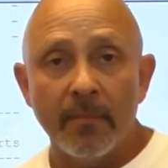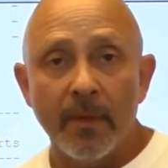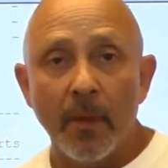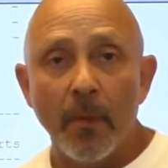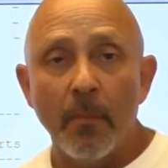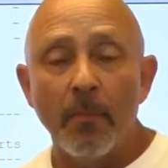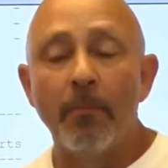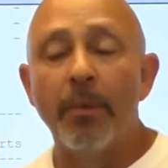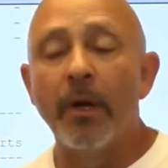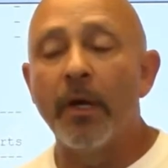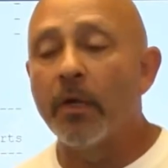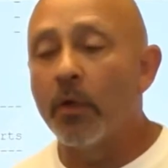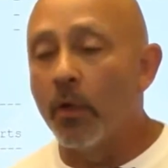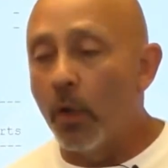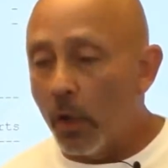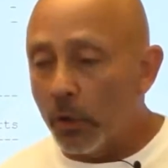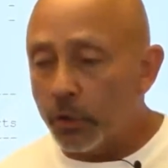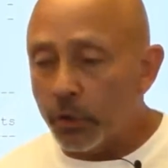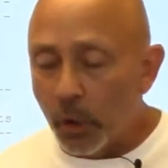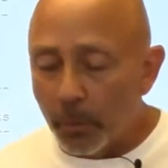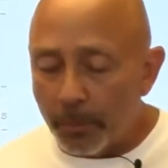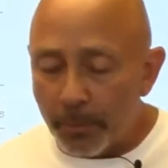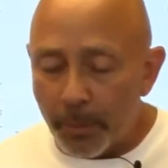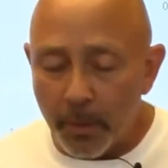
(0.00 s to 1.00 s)
But you
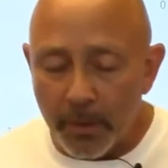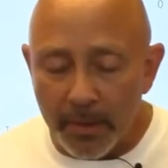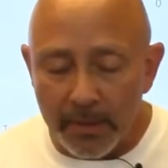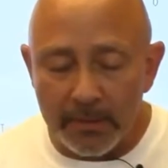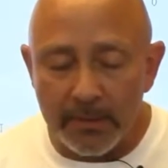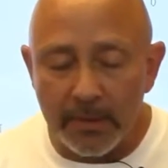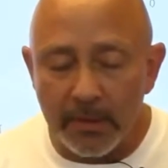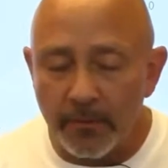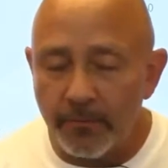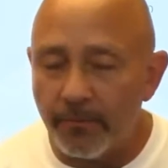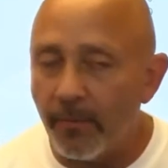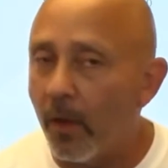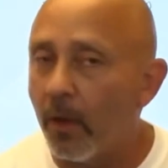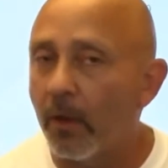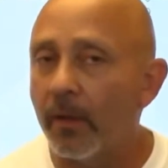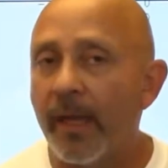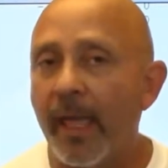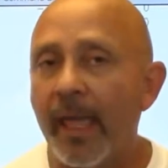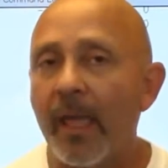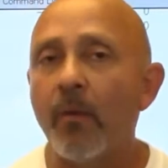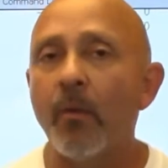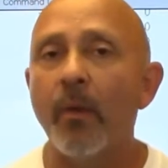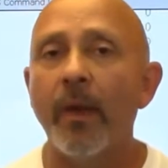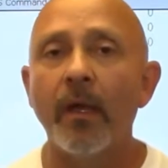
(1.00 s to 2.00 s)
also put a default
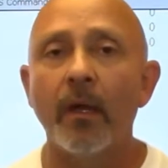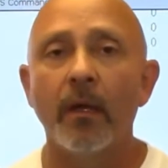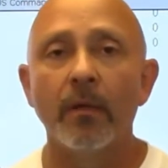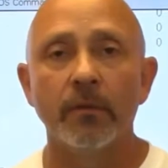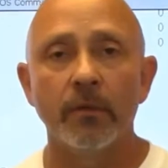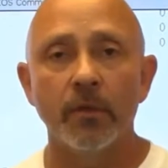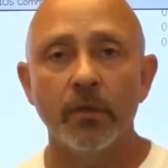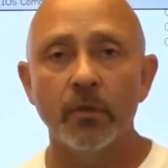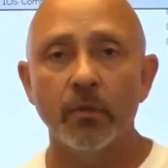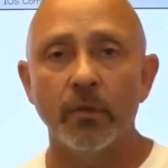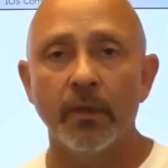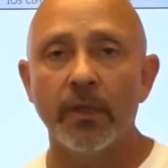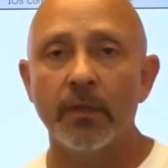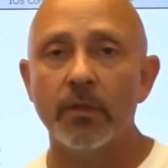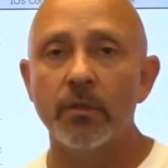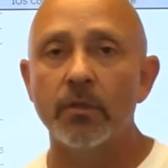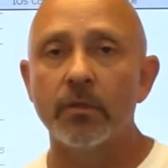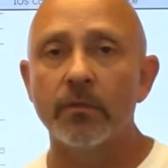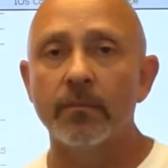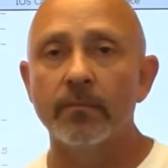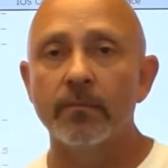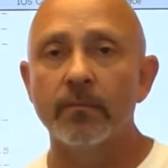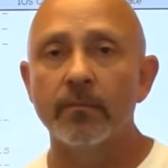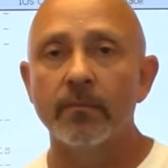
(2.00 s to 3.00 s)
gateway on the switch.
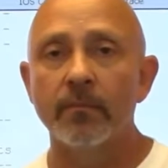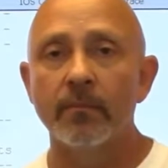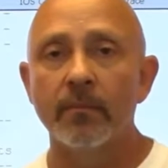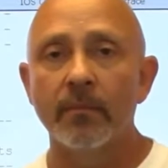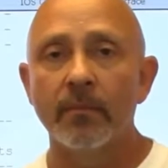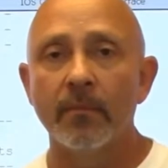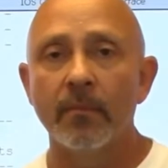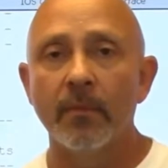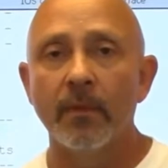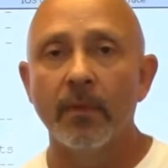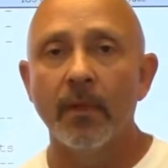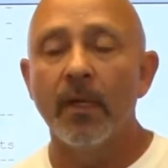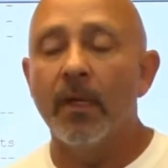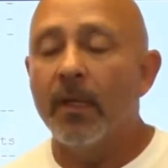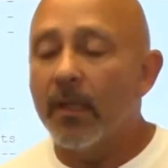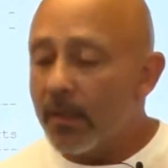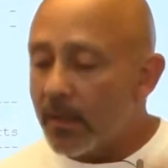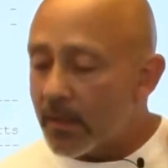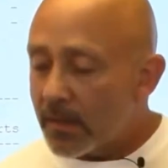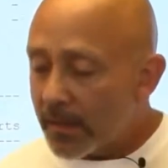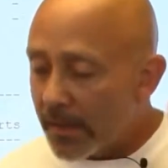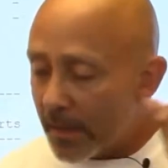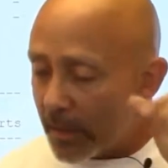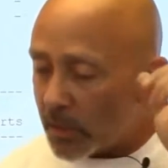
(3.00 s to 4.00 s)

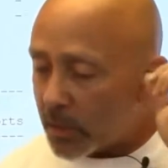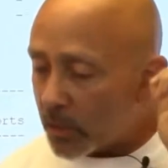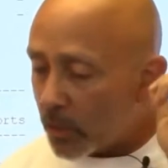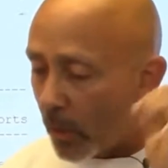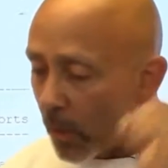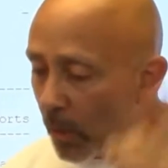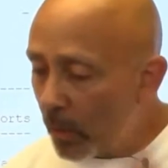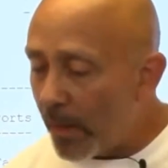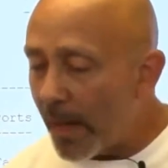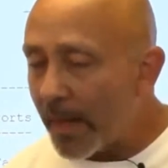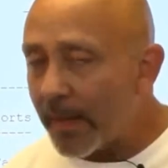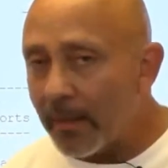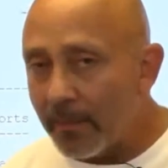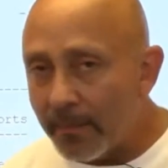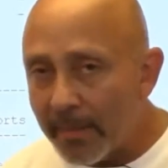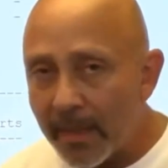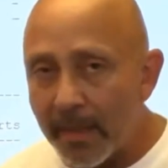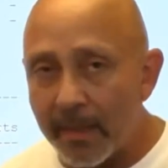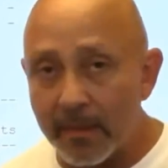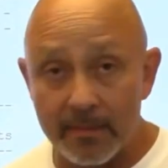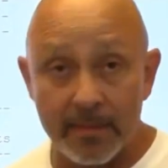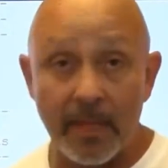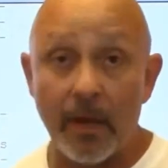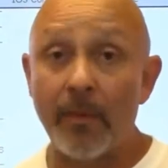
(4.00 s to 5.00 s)
Cisco
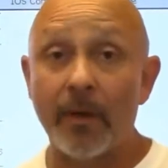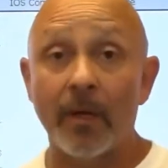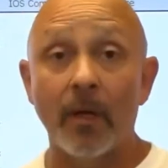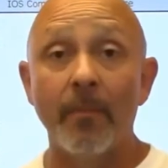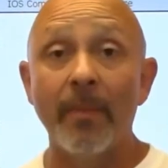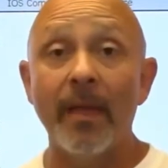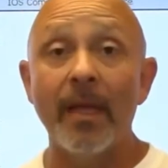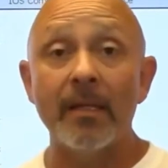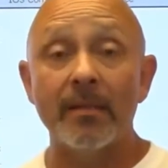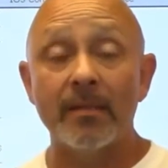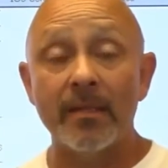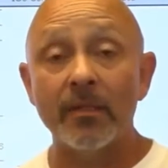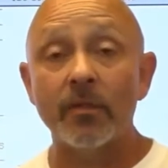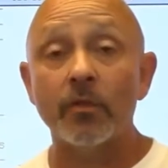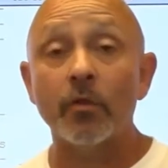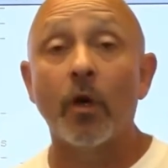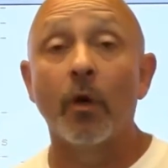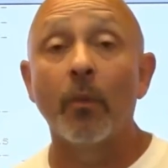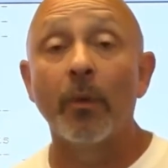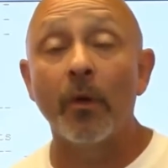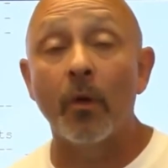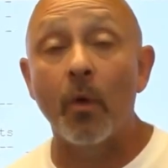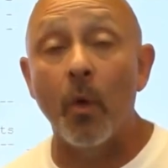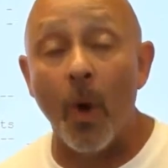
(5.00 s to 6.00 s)
Cisco
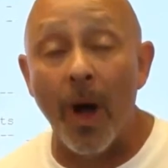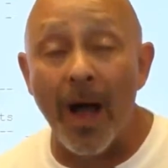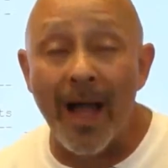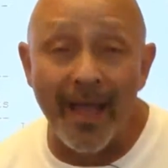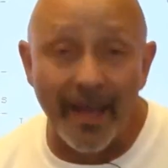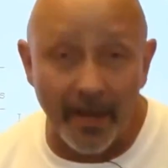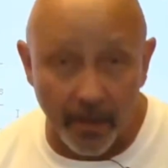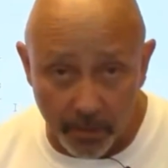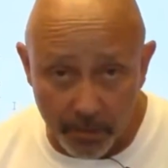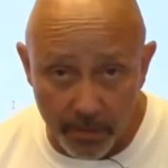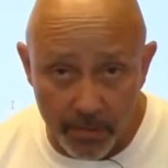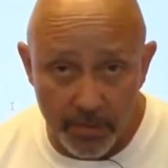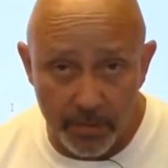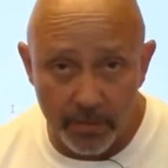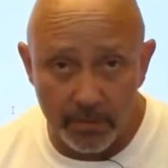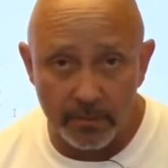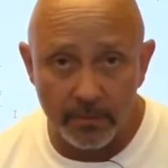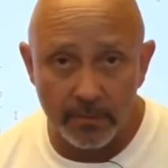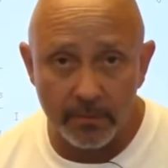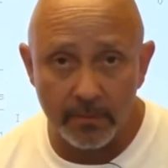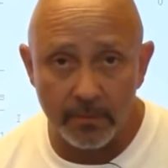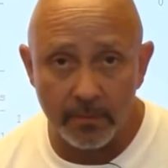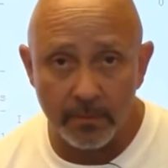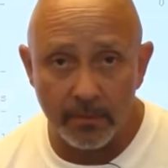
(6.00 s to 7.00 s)
requires
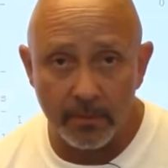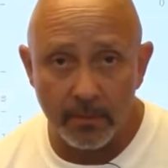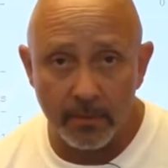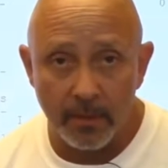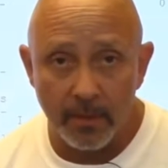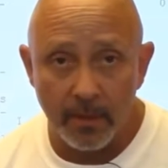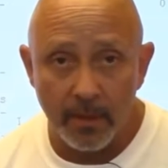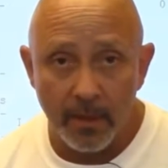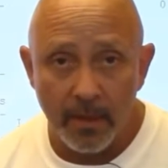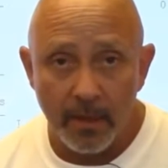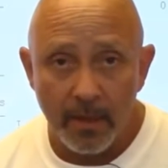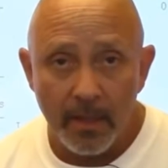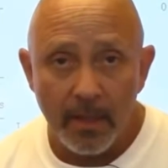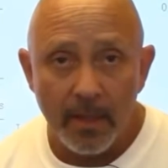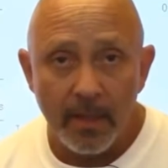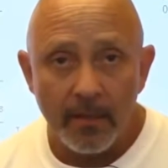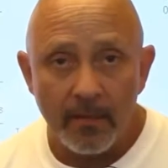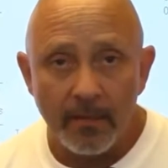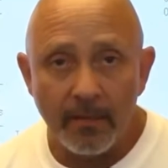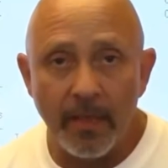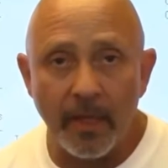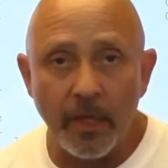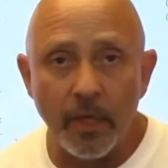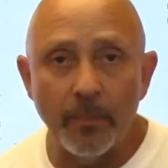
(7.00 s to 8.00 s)

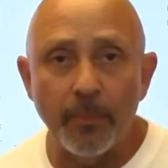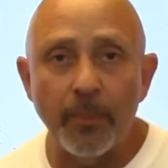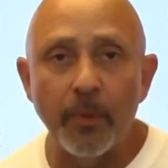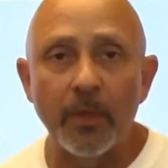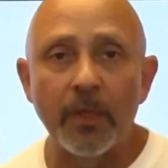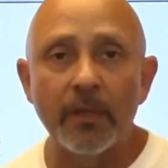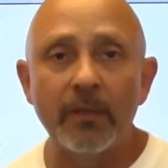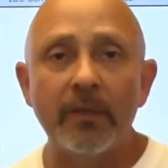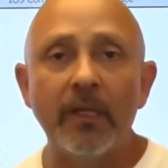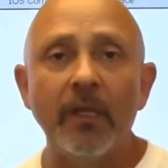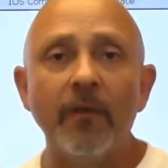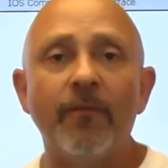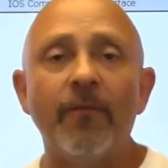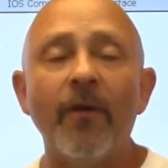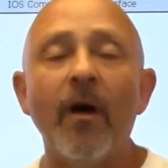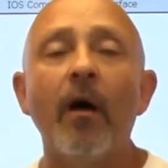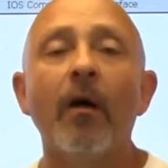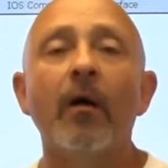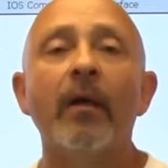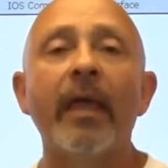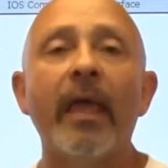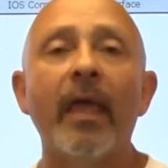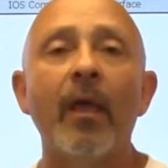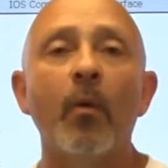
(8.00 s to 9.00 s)
that you put a
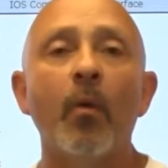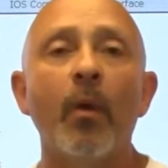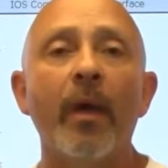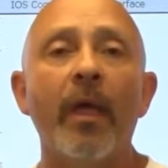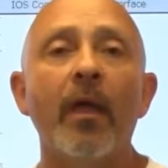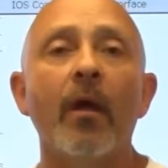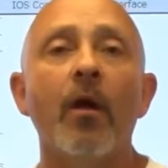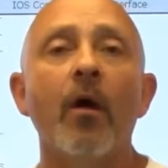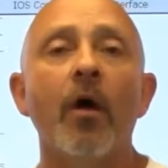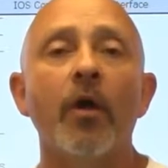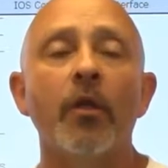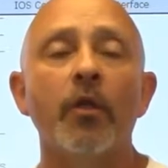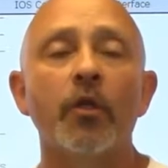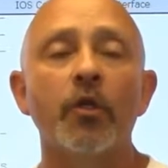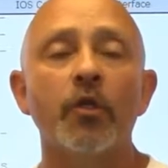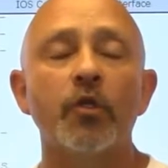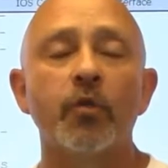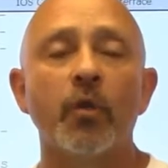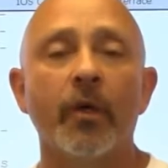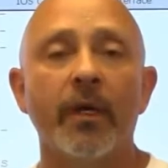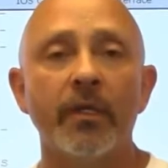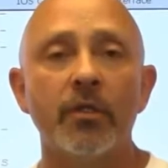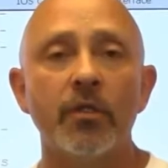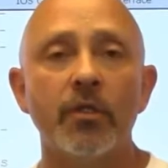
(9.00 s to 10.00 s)
default gateway on your
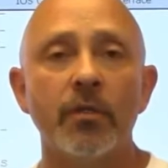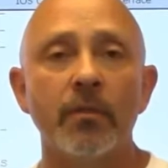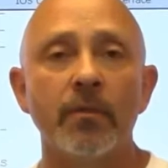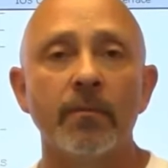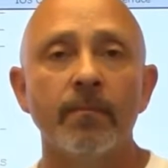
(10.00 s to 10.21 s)
switch,